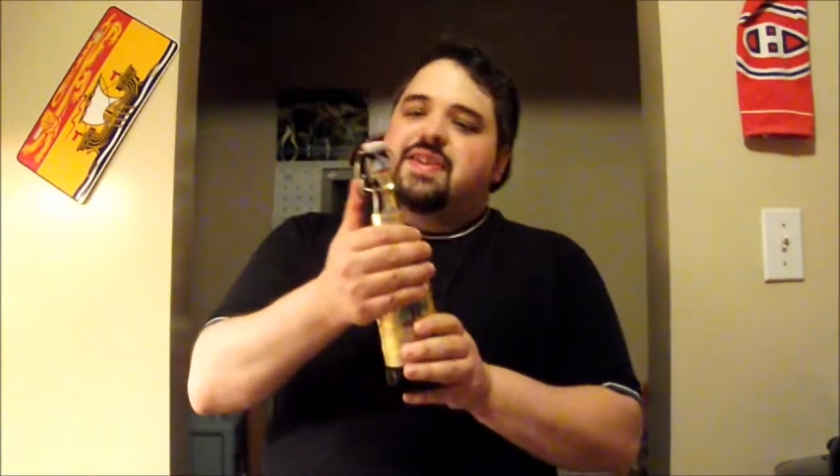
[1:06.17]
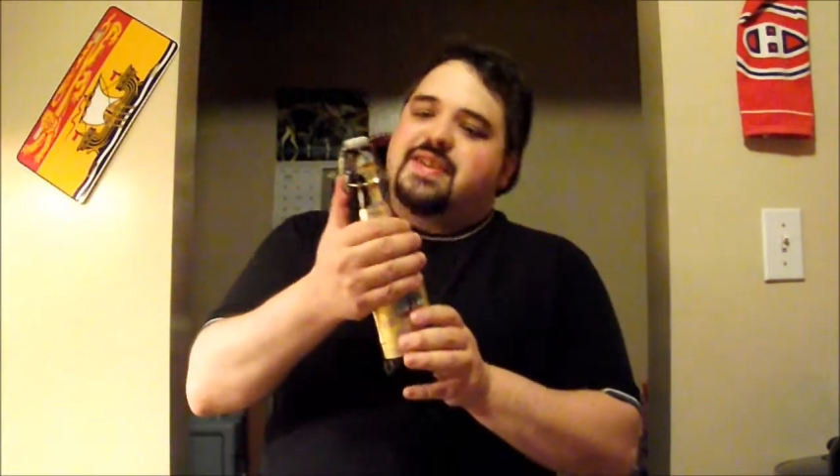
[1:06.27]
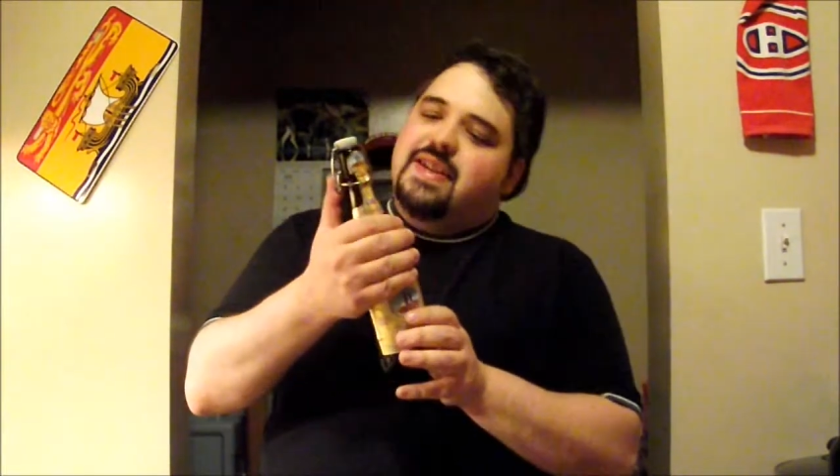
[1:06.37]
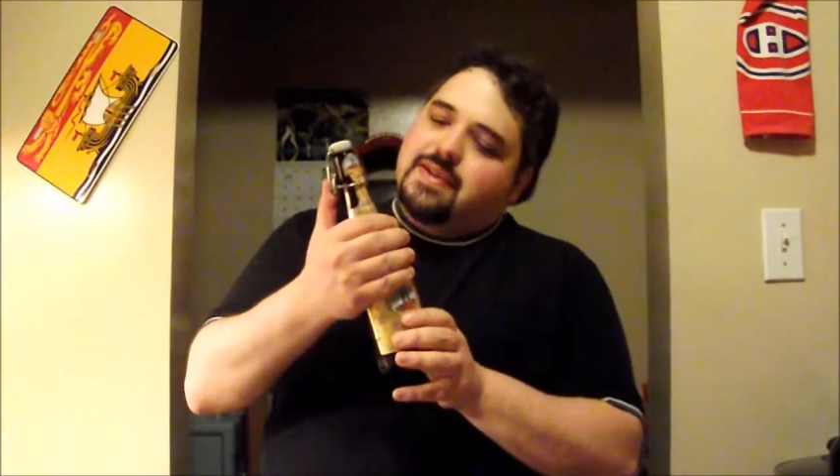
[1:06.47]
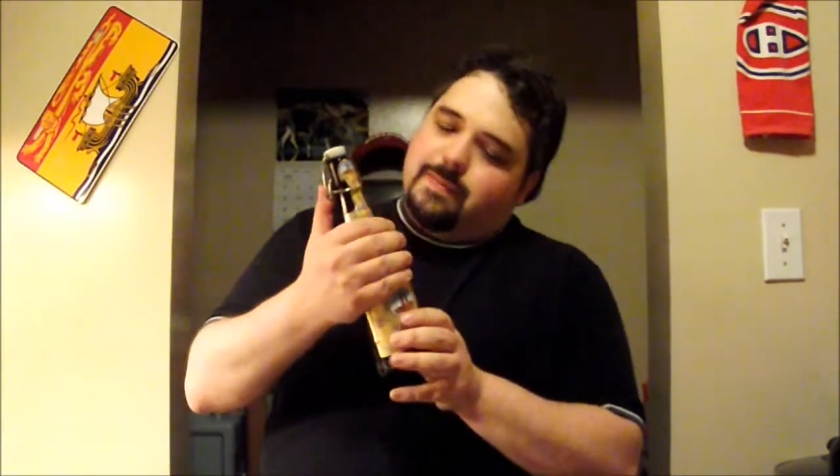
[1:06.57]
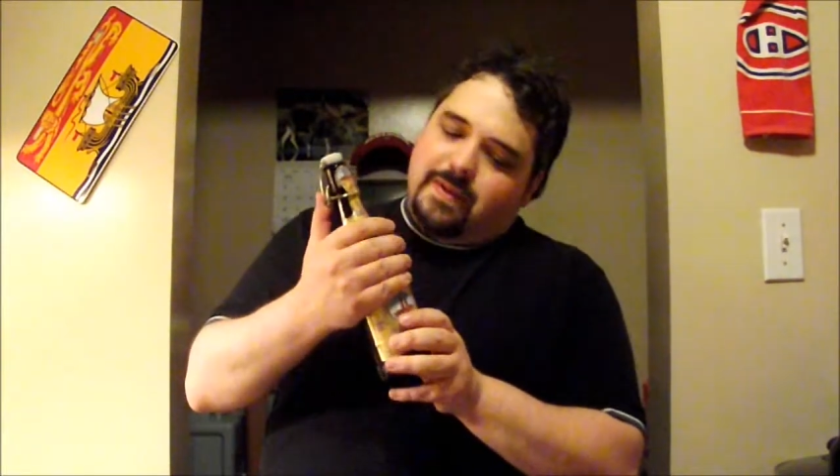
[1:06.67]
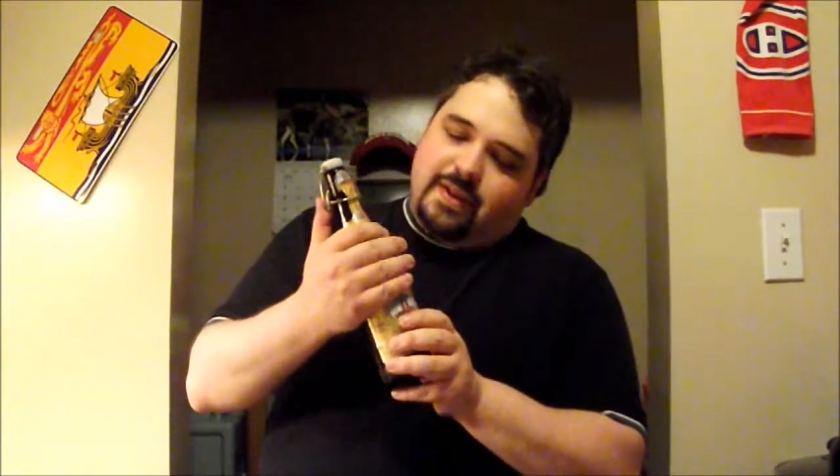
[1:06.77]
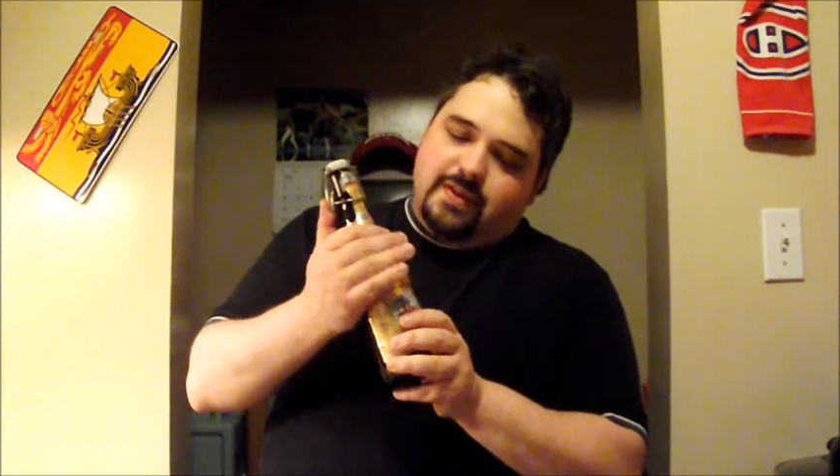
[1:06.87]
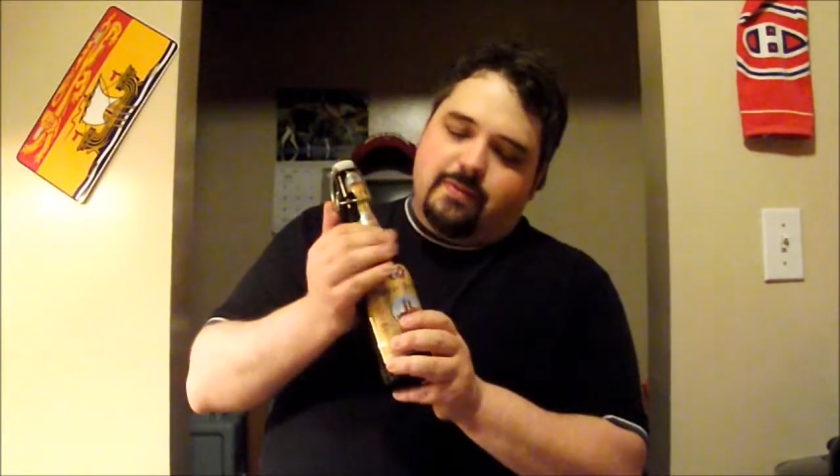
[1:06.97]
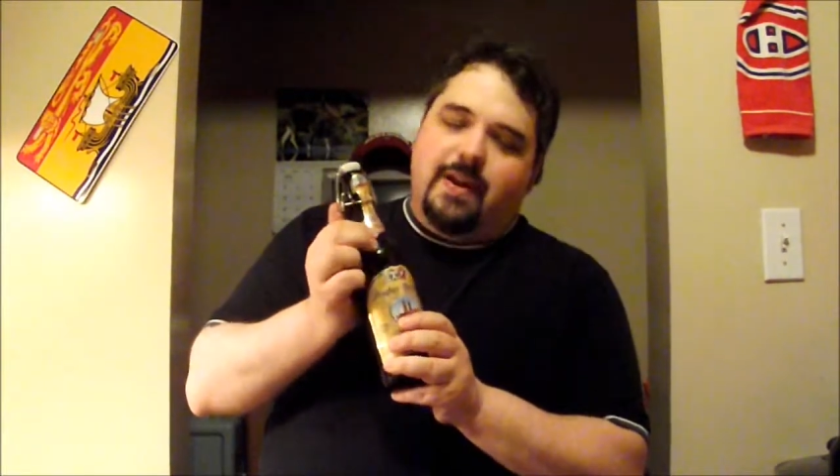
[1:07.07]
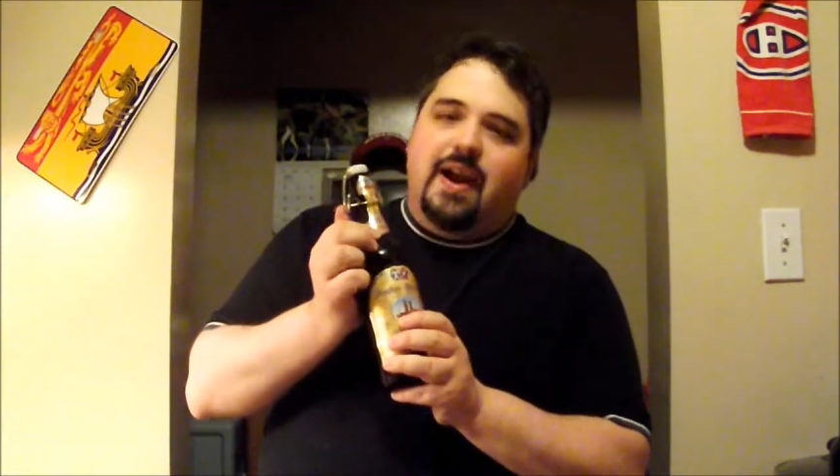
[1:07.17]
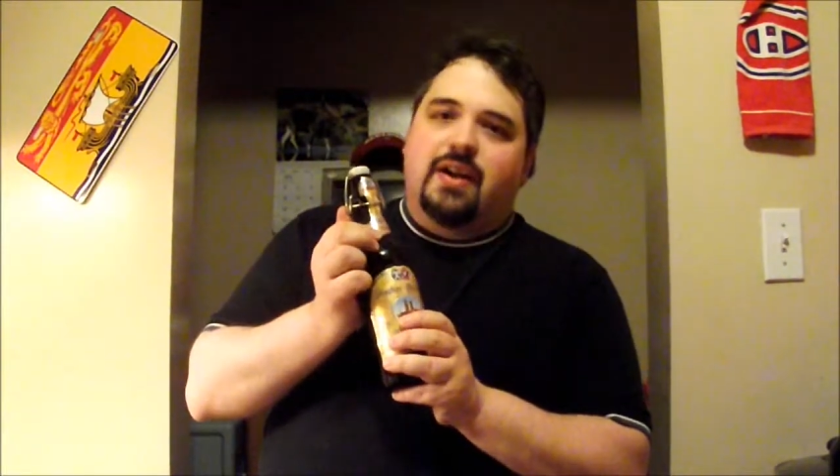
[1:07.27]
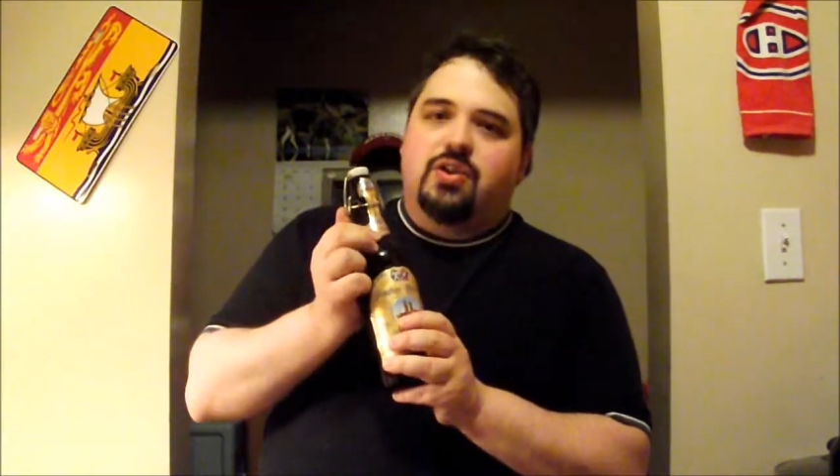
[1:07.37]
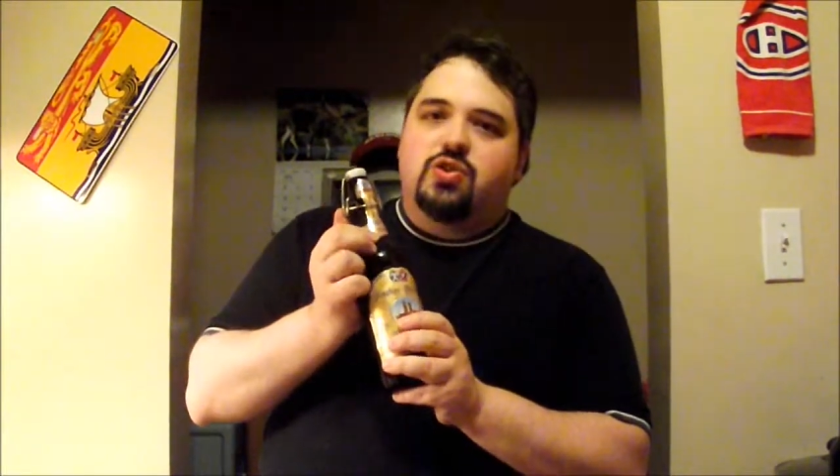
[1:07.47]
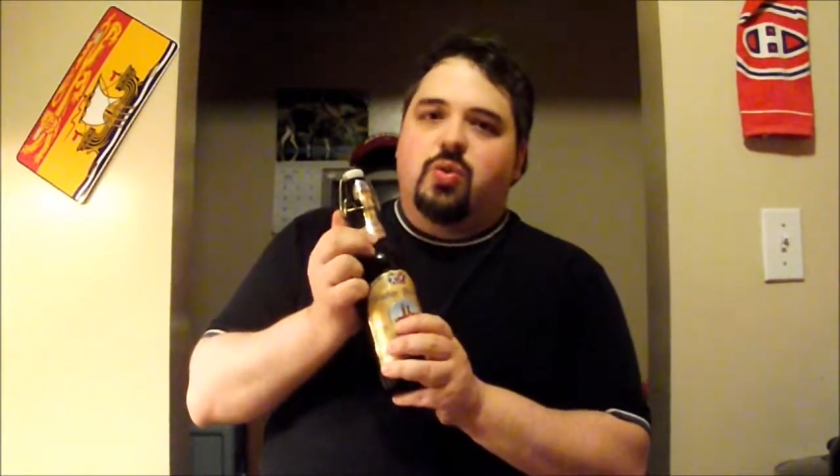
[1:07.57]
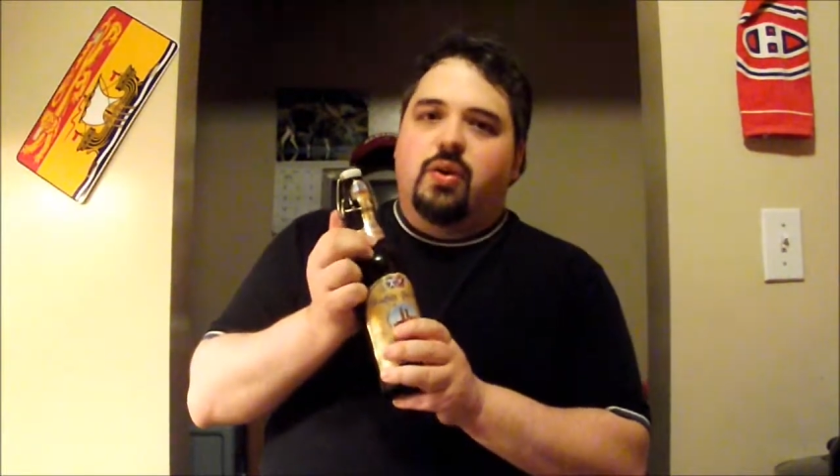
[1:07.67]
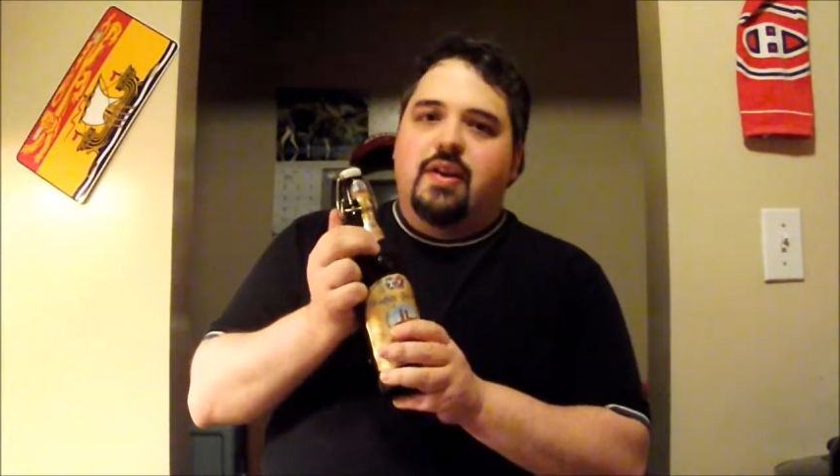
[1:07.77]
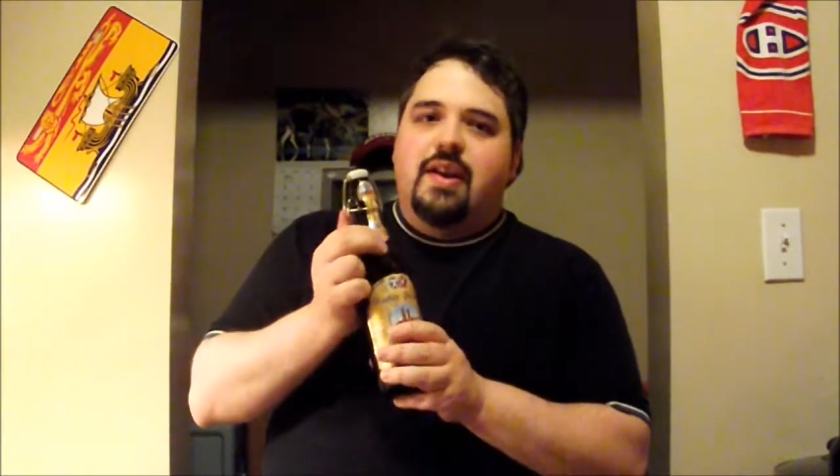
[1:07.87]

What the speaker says: see something else from Hacker-Pschorr.